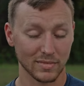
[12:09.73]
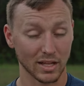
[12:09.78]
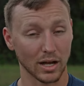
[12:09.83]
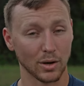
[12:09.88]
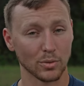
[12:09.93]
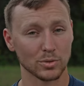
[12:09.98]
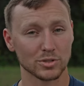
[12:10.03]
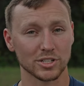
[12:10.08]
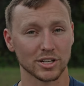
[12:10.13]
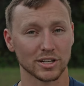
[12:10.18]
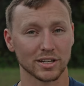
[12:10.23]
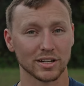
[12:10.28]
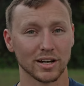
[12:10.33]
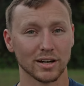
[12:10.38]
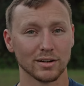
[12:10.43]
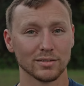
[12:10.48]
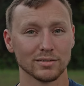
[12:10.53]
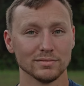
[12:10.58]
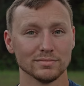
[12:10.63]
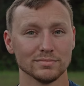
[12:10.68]
I would check it
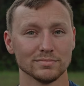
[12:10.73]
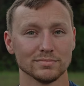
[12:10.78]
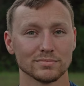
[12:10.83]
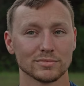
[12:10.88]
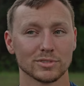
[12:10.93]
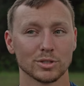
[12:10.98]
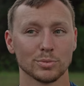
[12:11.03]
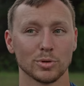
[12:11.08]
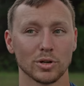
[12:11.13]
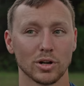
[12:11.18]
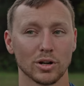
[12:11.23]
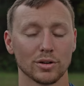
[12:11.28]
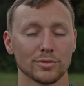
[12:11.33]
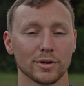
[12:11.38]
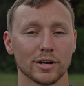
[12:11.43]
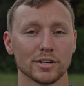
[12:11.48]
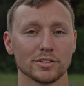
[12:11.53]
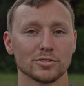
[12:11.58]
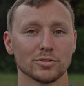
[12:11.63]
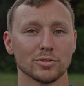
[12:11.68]
out to put on a
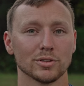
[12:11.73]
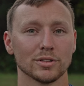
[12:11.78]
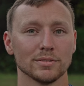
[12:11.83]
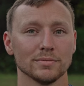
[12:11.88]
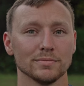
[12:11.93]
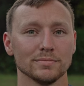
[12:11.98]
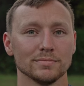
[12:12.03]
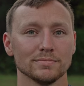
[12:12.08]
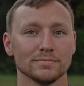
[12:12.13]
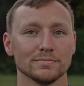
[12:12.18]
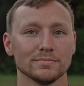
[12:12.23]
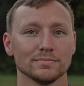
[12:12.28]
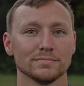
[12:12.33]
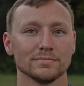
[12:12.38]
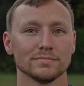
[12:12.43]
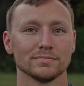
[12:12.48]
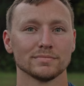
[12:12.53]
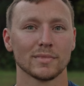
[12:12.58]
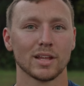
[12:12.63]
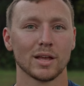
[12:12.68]
range toy.
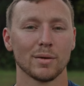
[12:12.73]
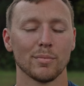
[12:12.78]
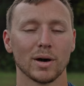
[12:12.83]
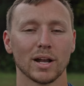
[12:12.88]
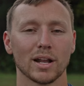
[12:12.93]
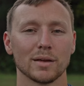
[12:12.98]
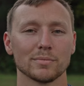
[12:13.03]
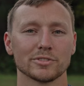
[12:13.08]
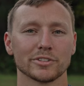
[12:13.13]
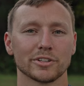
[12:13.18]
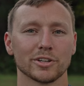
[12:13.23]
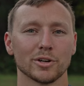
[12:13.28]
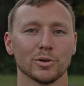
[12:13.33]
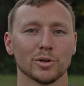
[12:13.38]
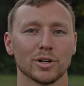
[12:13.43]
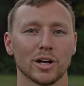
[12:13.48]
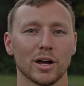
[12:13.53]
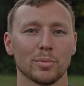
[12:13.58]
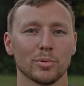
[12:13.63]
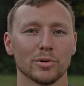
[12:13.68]
My name's
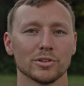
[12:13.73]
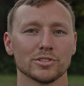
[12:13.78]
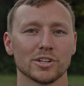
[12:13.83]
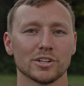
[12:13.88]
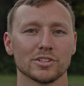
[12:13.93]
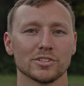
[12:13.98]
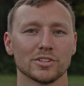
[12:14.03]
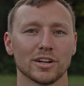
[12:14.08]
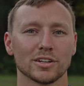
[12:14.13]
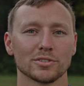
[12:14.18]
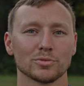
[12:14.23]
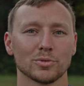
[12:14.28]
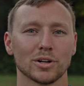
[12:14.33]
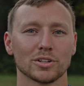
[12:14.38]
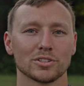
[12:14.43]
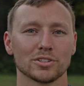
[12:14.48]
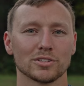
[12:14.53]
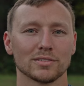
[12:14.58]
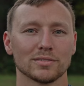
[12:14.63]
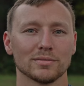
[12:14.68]
Dakota. I appreciate you guys
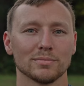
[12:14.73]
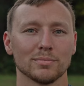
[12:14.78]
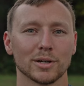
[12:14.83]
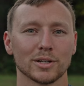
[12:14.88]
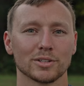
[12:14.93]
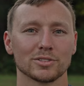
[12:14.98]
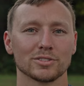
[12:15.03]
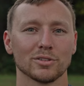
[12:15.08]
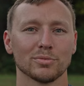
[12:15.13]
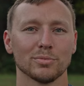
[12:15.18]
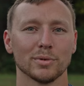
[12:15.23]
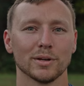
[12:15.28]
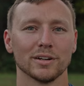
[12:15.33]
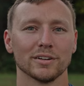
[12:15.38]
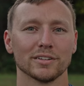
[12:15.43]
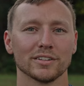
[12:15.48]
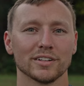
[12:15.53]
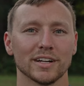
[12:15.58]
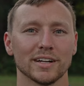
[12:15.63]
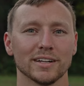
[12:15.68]
watching. Make yourself
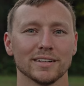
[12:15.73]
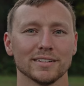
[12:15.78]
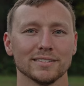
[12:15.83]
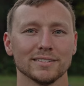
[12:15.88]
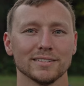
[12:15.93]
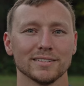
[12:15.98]
better today.